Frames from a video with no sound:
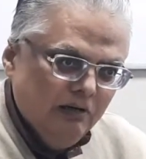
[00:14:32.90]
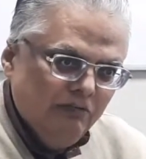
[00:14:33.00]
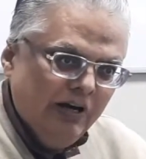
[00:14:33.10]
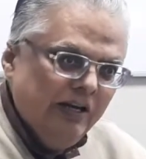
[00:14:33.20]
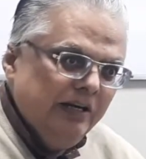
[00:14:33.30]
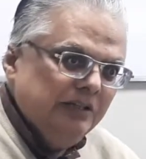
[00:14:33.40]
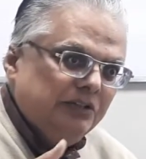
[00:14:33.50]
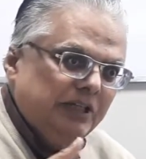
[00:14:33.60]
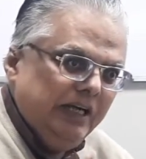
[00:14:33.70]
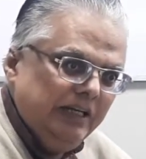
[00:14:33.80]
While in his
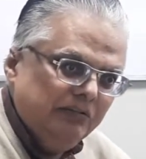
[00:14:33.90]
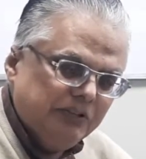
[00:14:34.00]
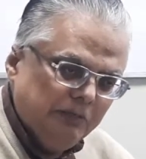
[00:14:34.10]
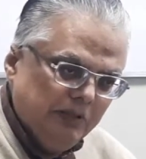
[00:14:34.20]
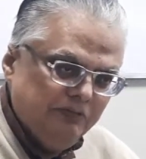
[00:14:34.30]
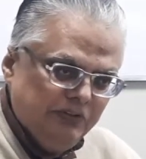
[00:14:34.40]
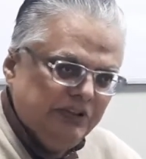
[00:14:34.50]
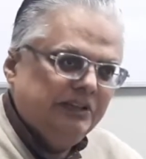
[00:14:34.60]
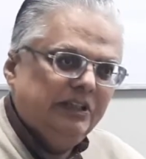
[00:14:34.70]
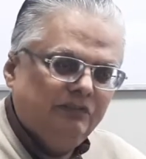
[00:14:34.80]
theory of which
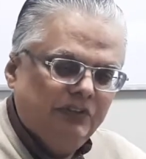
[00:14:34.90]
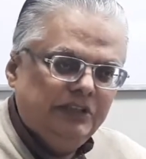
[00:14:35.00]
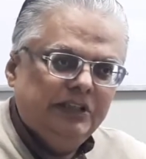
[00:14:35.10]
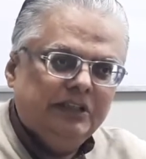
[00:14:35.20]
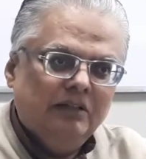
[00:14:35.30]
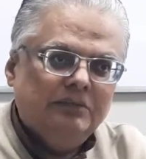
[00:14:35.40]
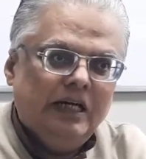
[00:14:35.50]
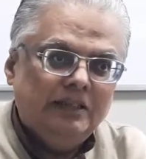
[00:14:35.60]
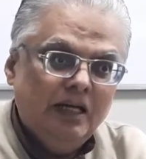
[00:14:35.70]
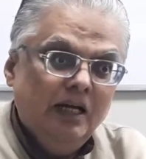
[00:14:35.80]
is which he terms
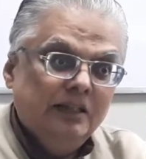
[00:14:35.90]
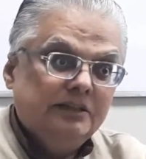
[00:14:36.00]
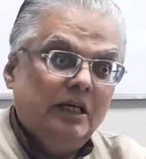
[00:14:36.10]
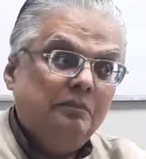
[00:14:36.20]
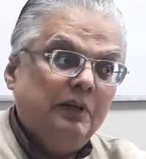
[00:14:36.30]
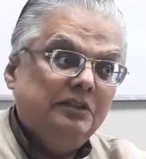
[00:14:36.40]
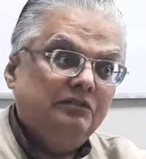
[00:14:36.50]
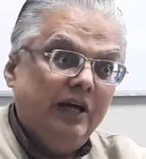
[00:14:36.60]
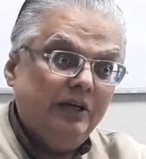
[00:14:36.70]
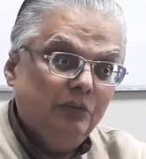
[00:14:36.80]
as surplus
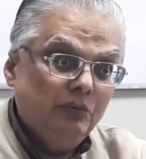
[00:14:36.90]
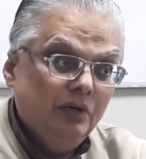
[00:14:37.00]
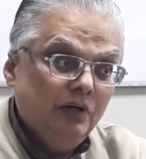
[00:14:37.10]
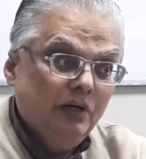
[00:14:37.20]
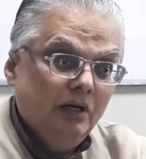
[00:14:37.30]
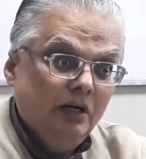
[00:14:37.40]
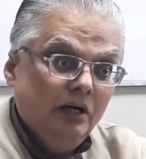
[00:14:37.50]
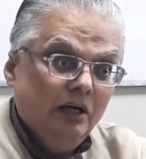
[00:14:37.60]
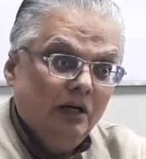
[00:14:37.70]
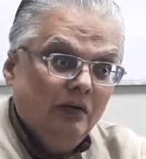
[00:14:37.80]
value,
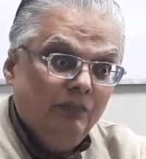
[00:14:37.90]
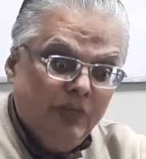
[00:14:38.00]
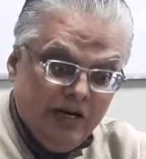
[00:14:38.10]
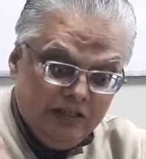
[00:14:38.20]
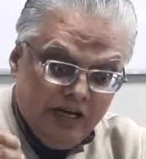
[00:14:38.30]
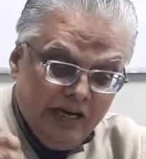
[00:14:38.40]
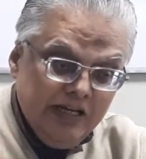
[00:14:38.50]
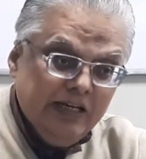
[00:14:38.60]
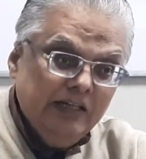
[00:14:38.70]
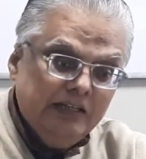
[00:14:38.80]
that I
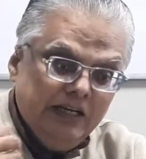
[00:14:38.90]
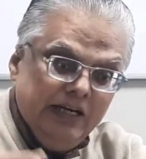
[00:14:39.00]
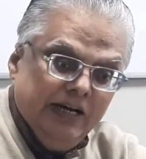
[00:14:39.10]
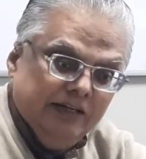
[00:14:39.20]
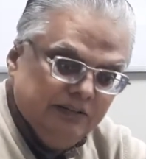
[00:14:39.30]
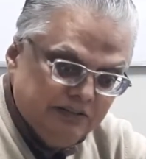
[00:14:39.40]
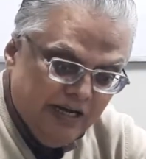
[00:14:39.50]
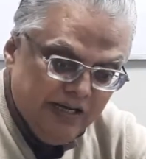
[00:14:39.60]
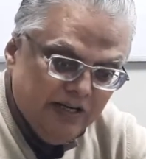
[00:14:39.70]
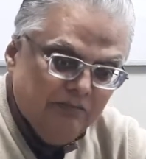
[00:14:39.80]
can create this,
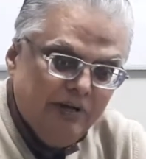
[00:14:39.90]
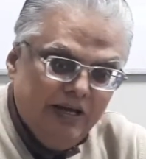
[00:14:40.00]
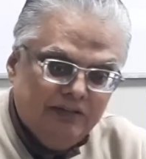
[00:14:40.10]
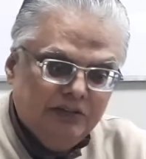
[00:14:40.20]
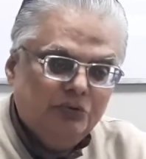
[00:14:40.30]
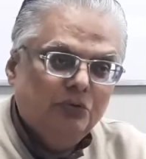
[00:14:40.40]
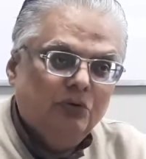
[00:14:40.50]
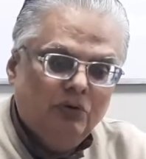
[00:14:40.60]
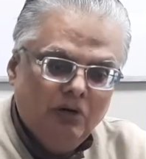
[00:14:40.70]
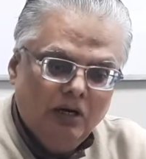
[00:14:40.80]
I can make this, you
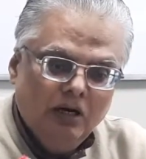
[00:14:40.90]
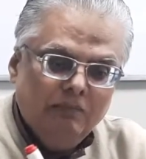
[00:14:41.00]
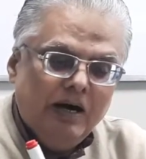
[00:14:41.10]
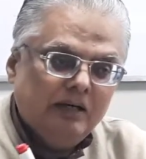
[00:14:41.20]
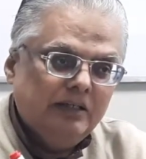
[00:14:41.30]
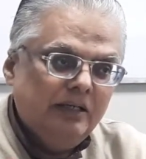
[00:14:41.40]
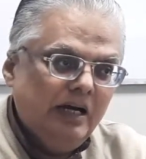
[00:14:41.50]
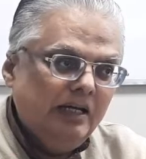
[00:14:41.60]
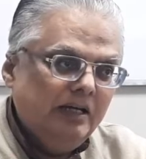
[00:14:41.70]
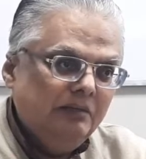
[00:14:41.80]
know, a marker,
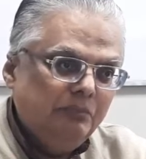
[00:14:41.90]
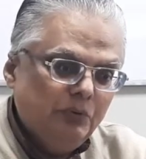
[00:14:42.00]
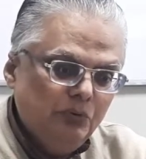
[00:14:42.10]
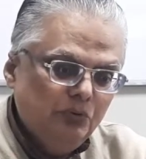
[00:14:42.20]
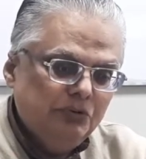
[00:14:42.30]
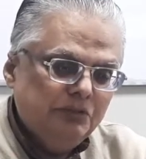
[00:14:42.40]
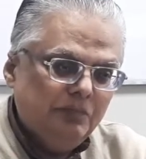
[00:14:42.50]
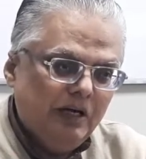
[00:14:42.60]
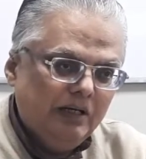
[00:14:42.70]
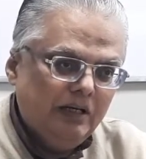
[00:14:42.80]
I can produce this
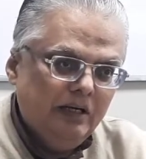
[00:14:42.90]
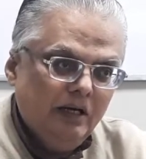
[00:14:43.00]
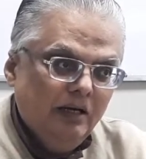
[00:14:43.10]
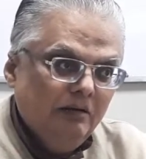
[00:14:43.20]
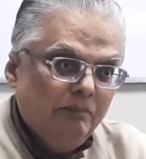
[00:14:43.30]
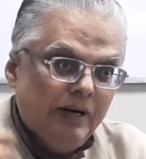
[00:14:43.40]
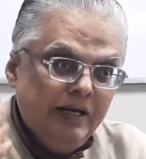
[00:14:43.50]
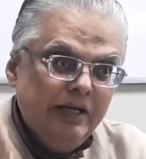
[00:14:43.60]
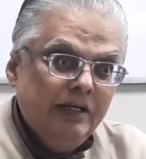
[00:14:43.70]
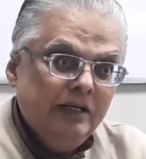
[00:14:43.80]
marker
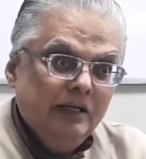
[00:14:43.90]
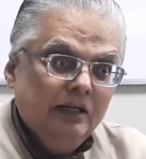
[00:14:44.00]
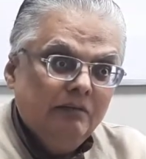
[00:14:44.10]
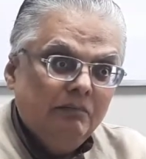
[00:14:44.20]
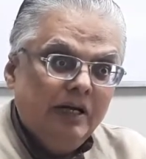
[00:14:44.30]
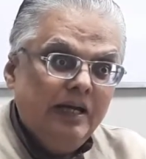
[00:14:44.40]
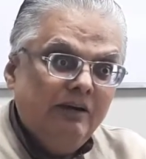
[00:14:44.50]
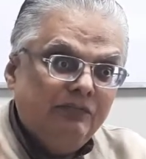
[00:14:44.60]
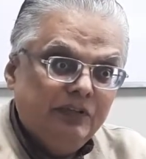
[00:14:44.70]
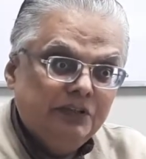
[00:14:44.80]
by my
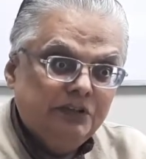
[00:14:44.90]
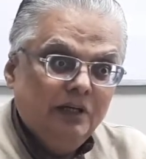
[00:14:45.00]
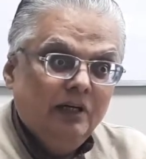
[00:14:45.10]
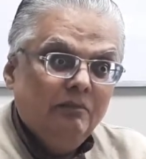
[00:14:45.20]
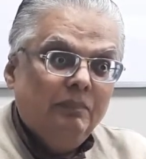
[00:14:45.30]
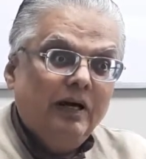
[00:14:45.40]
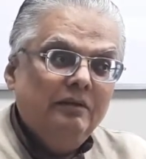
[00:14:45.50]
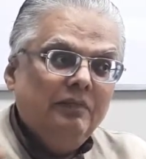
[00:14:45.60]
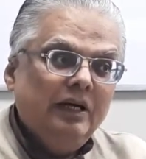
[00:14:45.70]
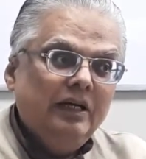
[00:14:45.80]
efforts by
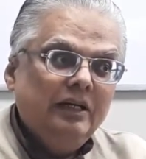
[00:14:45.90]
my